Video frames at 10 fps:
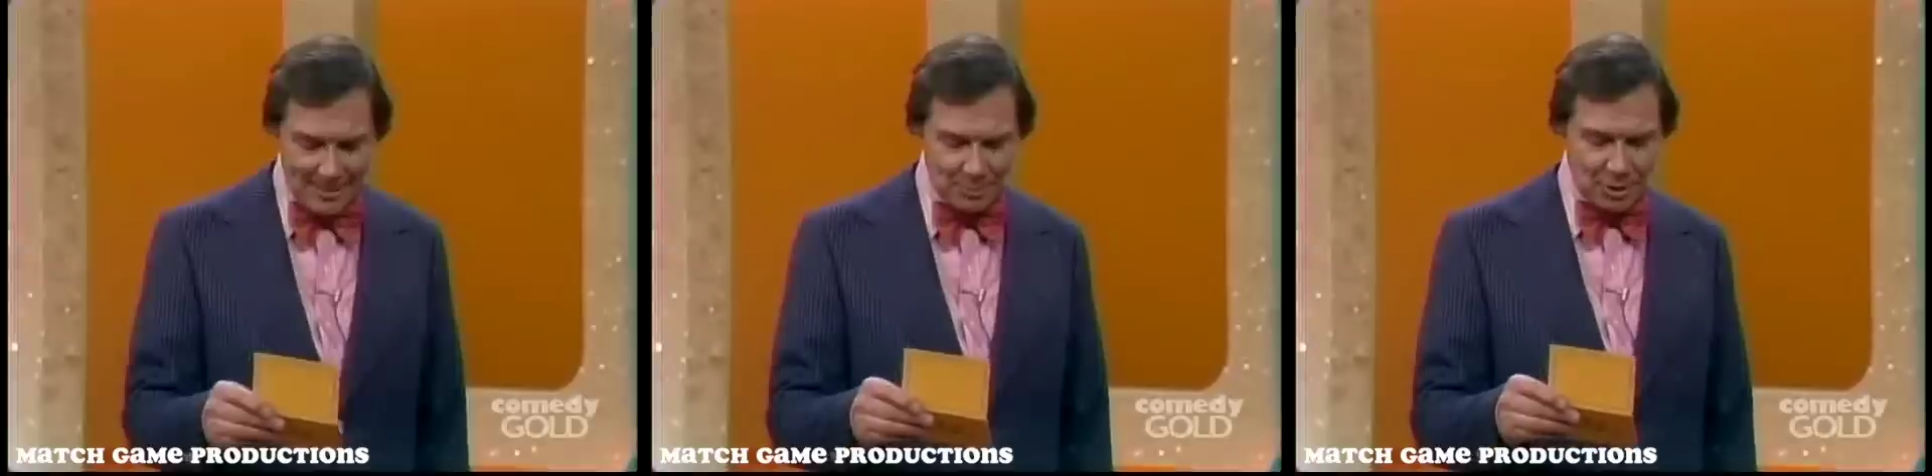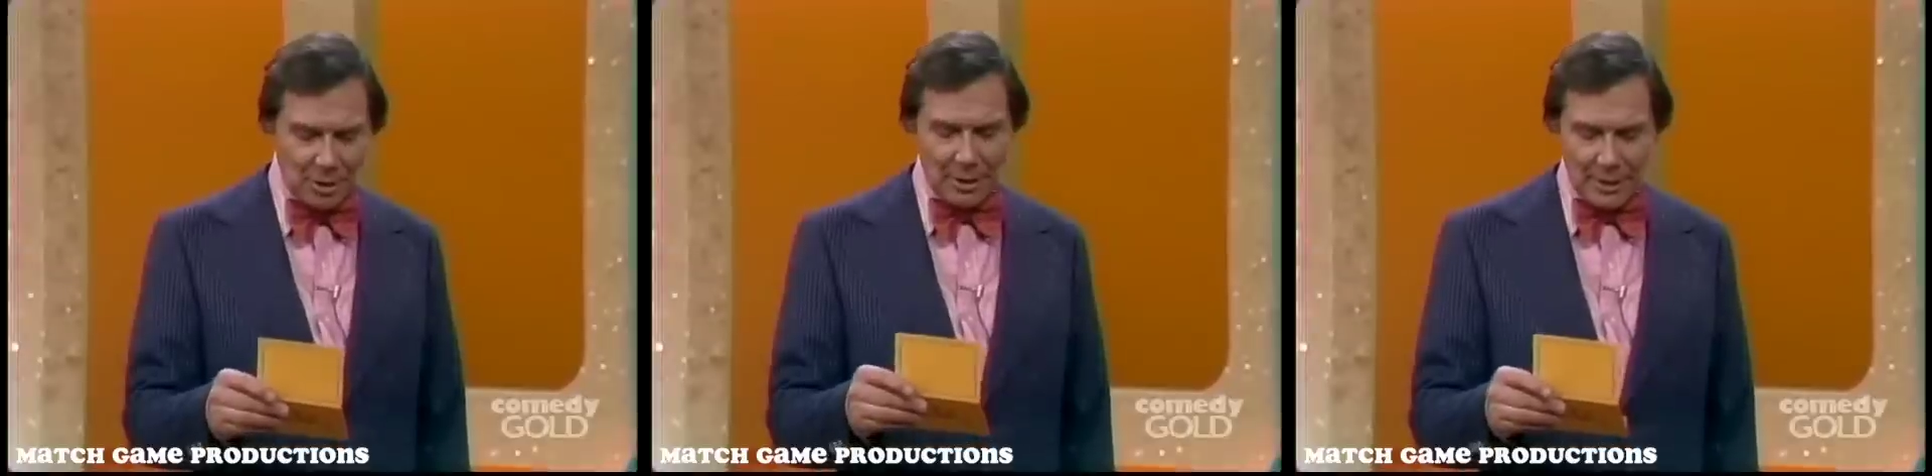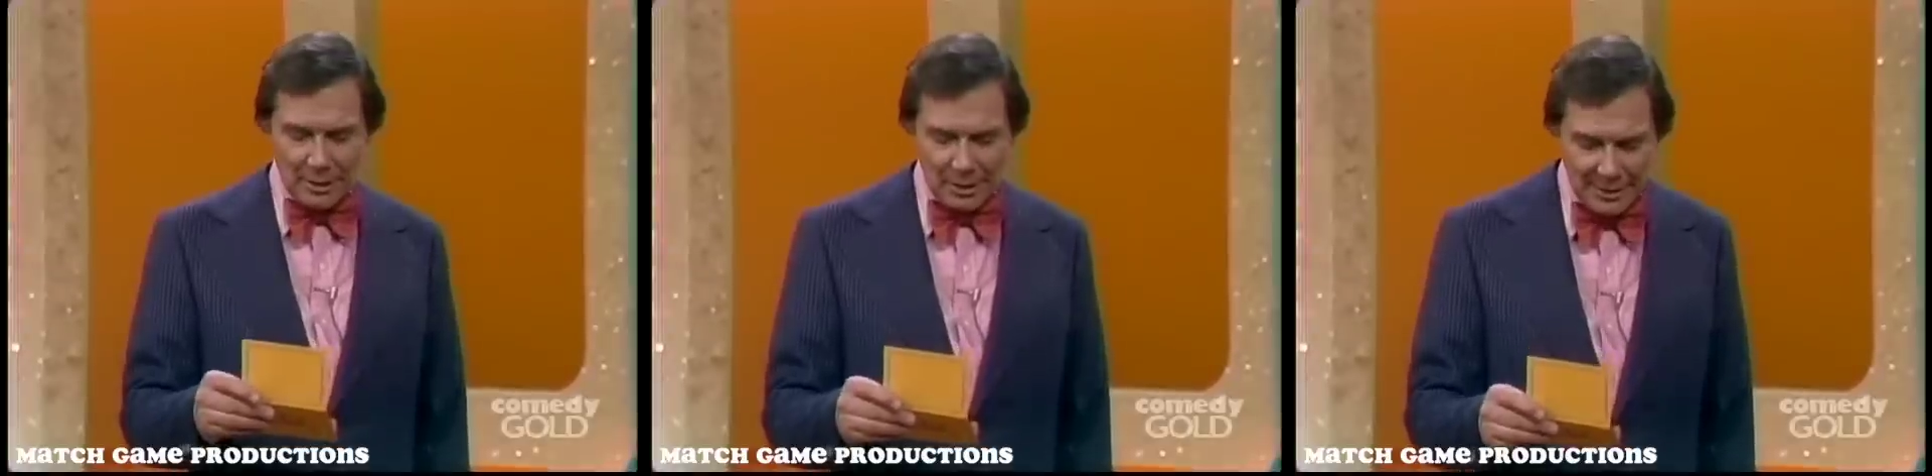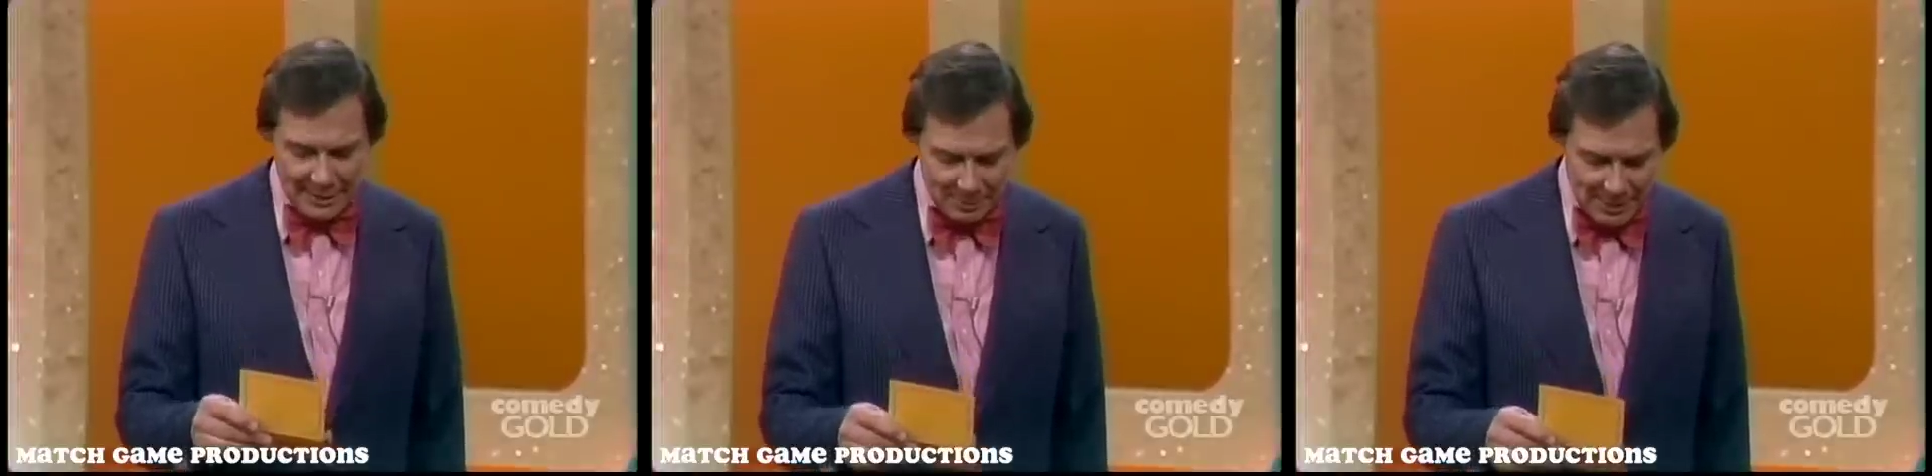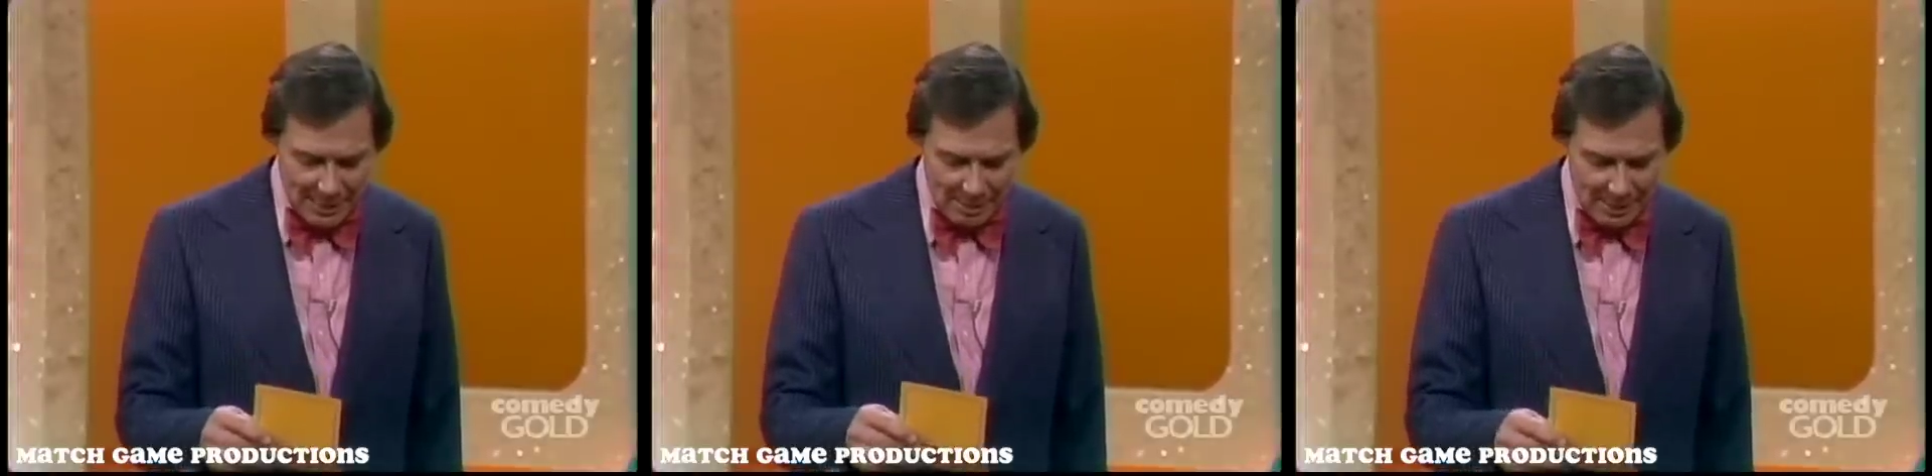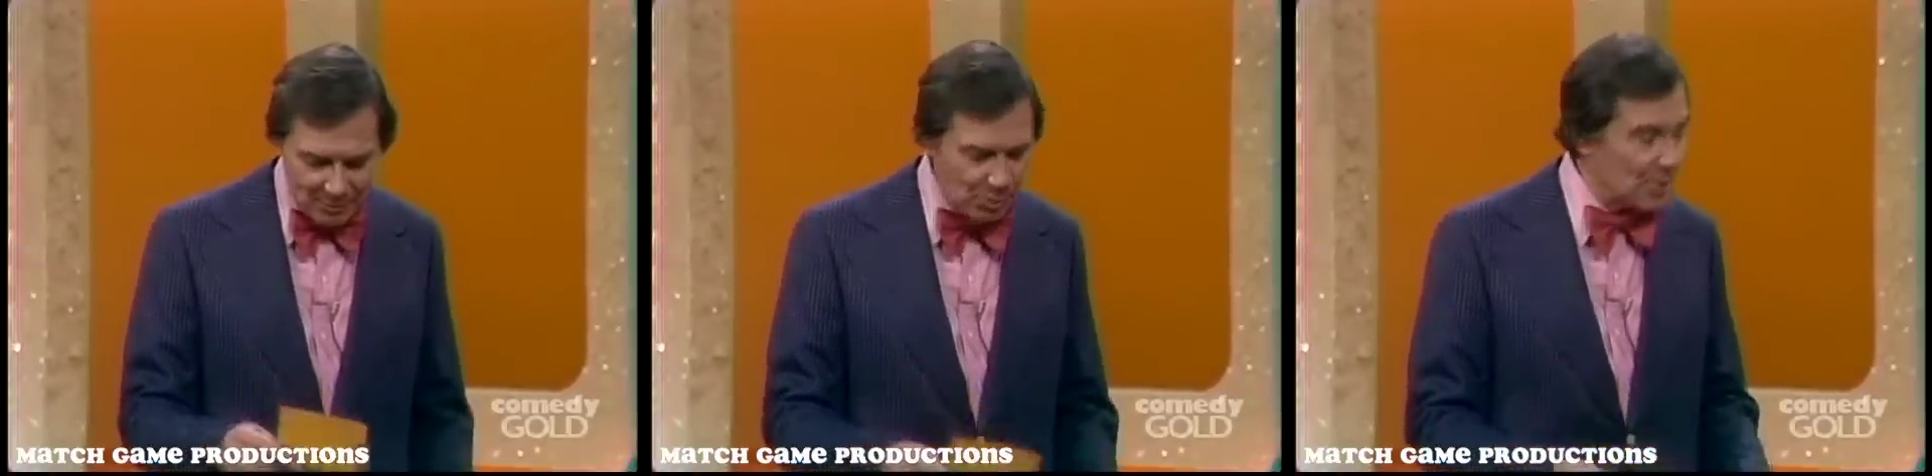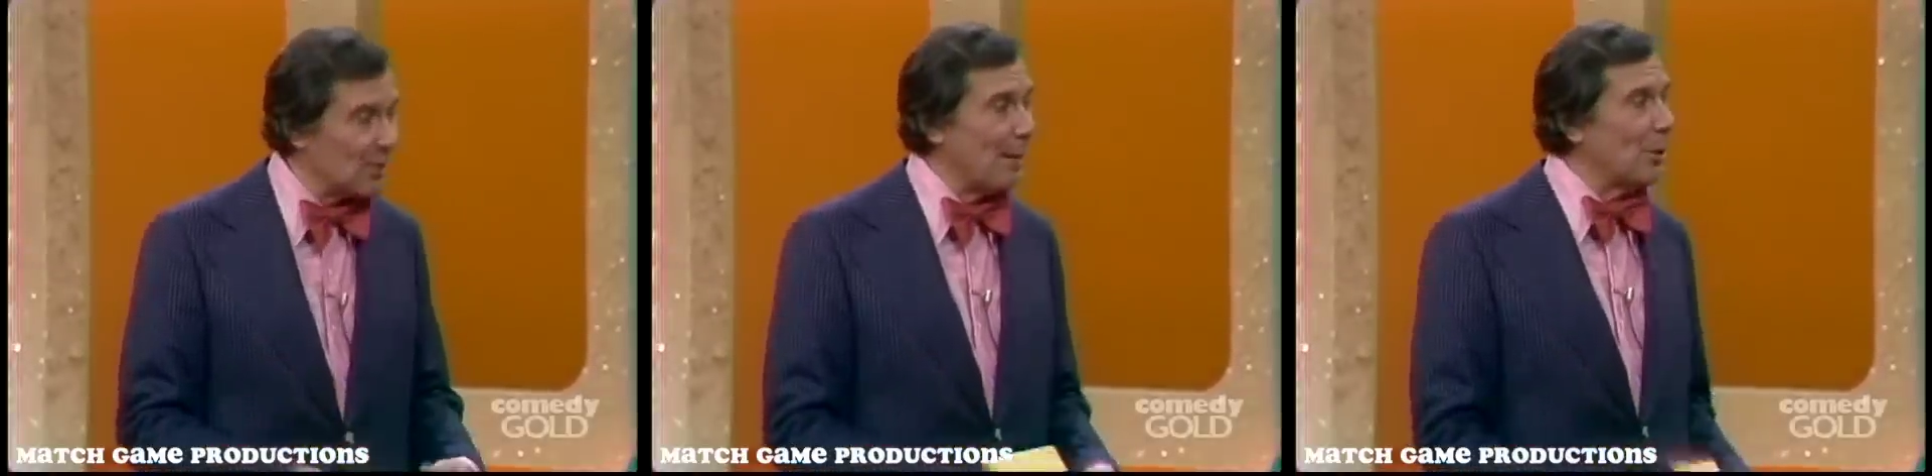I'm sorry, young lady, but now I have to
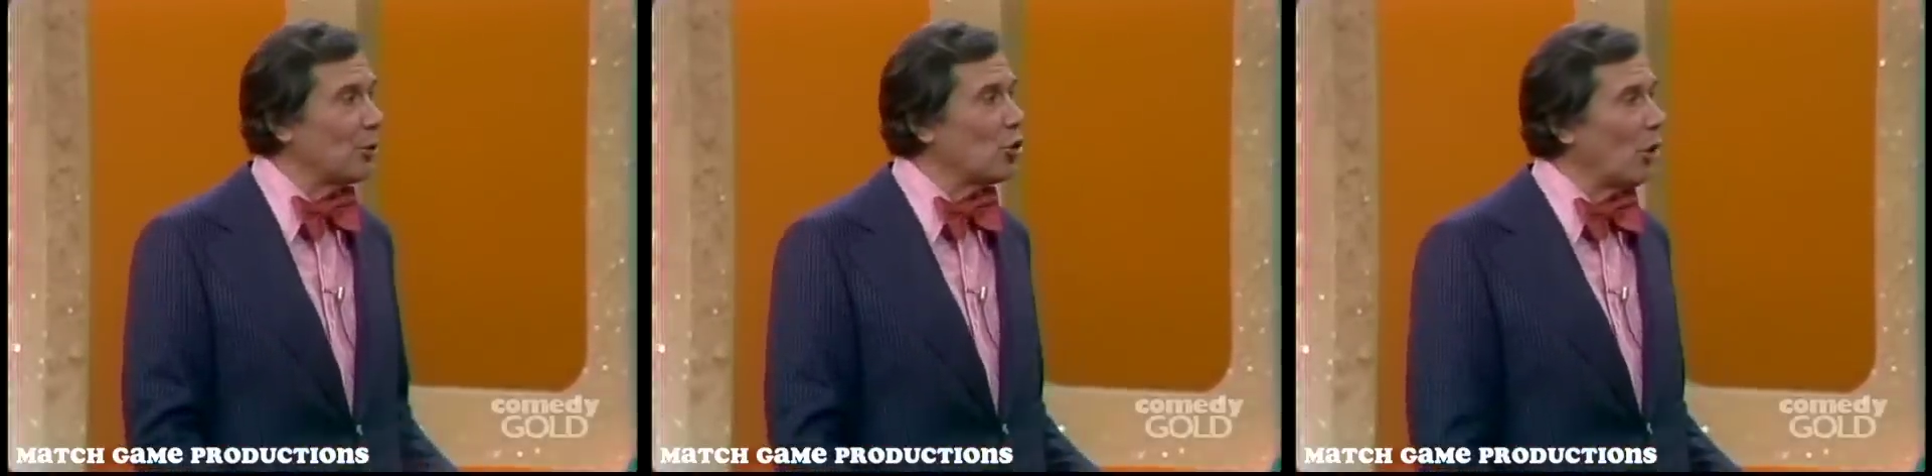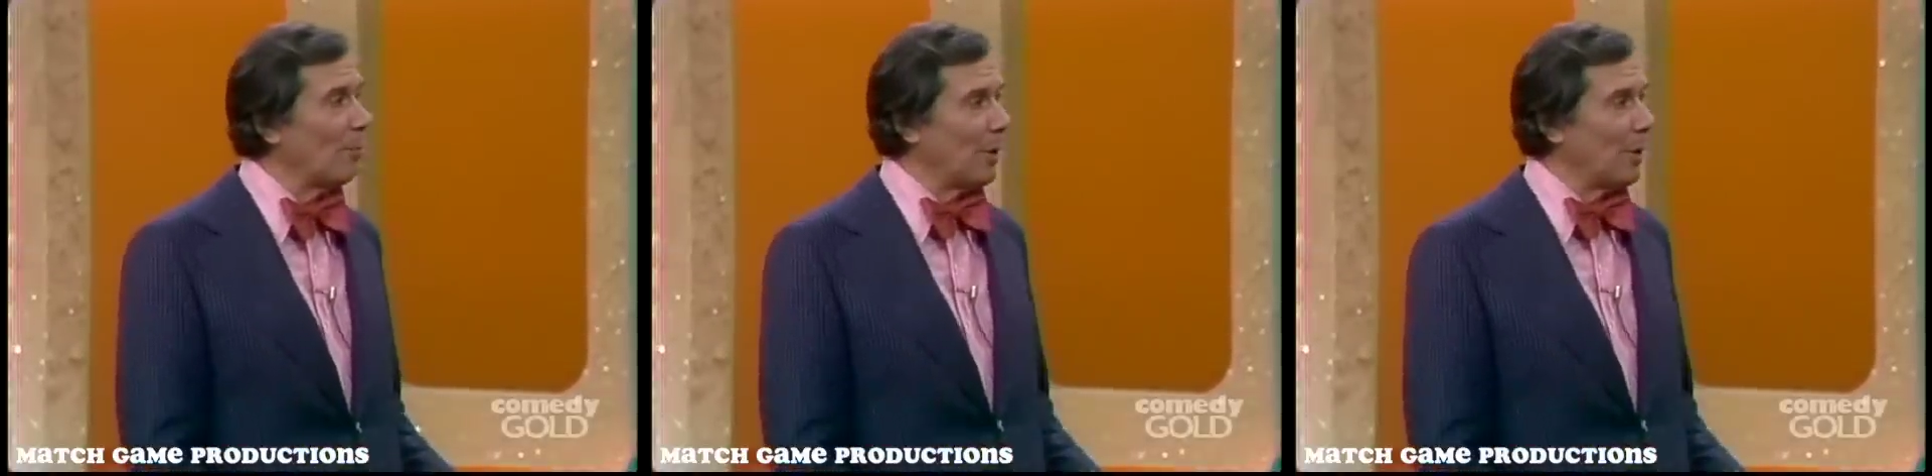examine your